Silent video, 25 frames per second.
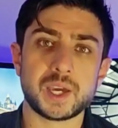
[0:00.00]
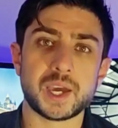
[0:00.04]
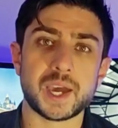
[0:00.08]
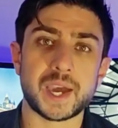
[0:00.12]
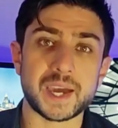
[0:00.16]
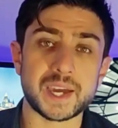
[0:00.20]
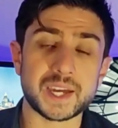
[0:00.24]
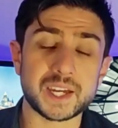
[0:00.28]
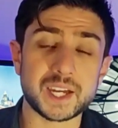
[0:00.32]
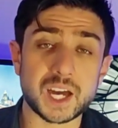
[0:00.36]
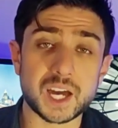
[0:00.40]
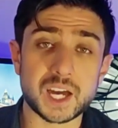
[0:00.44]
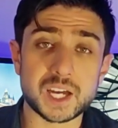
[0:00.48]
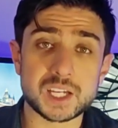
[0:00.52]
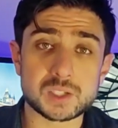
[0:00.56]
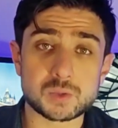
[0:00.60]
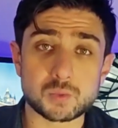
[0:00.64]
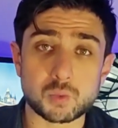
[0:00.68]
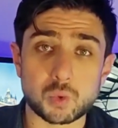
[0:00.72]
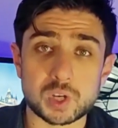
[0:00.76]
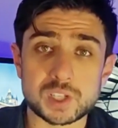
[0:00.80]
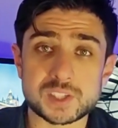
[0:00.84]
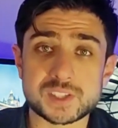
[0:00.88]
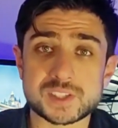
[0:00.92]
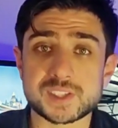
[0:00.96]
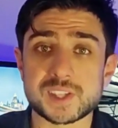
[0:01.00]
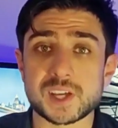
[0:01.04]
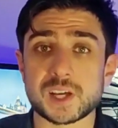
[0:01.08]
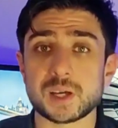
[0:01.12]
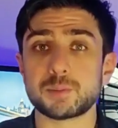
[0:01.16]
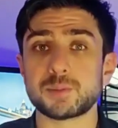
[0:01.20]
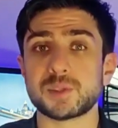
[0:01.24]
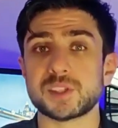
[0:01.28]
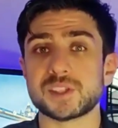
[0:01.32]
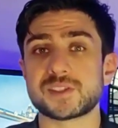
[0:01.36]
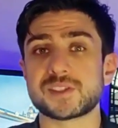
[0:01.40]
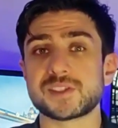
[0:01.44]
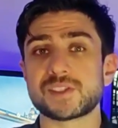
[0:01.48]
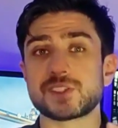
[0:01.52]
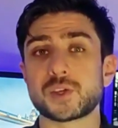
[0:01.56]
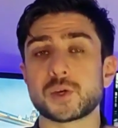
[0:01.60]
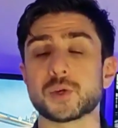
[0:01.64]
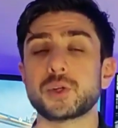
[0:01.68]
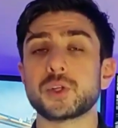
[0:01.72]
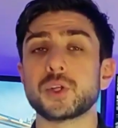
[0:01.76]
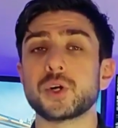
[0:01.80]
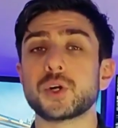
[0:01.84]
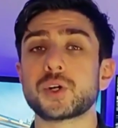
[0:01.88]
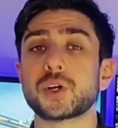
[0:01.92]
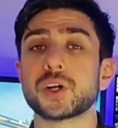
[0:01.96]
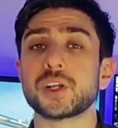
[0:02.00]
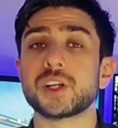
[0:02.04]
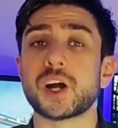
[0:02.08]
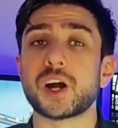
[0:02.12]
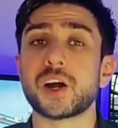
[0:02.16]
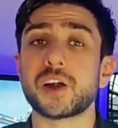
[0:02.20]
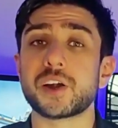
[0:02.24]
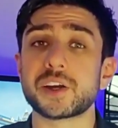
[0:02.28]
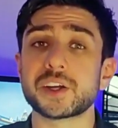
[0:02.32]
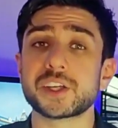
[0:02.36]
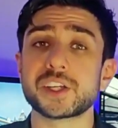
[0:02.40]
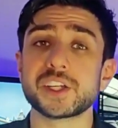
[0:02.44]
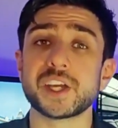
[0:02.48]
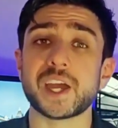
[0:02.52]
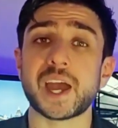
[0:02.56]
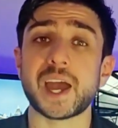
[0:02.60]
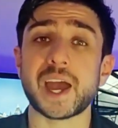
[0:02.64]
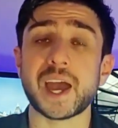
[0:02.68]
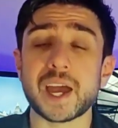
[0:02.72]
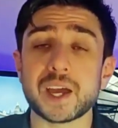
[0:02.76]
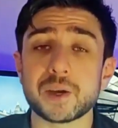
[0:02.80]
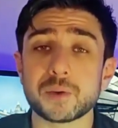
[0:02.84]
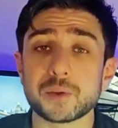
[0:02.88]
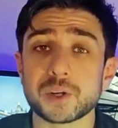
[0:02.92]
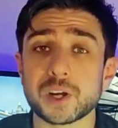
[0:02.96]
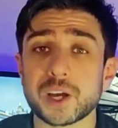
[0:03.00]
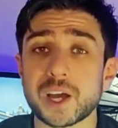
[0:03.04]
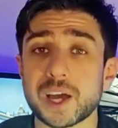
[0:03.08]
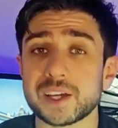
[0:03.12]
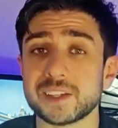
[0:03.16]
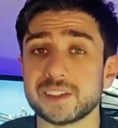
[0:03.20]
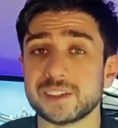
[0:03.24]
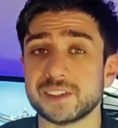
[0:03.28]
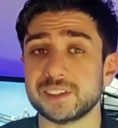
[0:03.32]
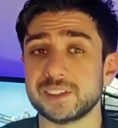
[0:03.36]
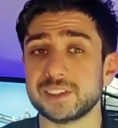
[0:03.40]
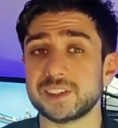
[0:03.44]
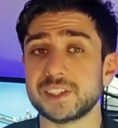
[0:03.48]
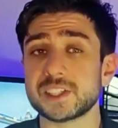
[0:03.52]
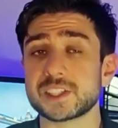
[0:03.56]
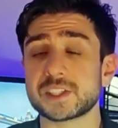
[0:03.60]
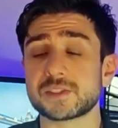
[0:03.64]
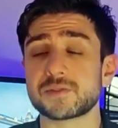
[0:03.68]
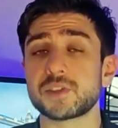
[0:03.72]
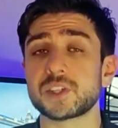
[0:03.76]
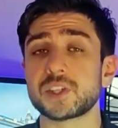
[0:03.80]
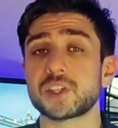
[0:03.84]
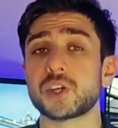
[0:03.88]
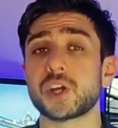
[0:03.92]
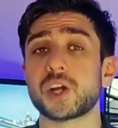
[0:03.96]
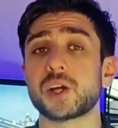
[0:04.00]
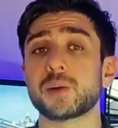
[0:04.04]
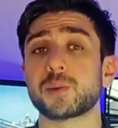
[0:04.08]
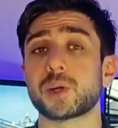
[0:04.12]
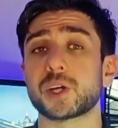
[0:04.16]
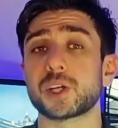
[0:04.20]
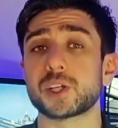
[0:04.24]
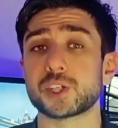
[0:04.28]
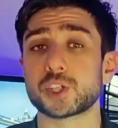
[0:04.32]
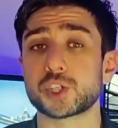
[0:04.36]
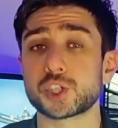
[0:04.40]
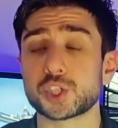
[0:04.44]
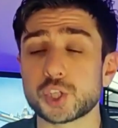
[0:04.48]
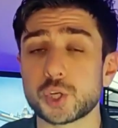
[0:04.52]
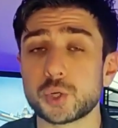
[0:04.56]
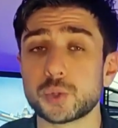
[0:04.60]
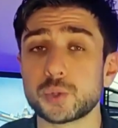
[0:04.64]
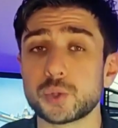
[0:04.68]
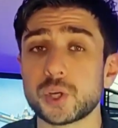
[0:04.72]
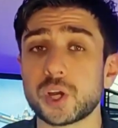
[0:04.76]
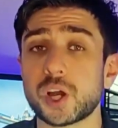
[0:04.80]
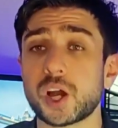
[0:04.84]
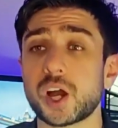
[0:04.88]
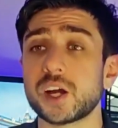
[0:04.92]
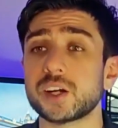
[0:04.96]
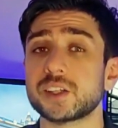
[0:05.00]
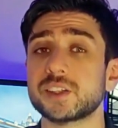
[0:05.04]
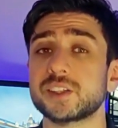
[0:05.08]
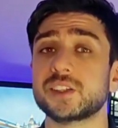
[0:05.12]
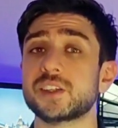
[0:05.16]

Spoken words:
Hey guys, what's up? This is your local RK Ahura, and in this video I'm gonna show you how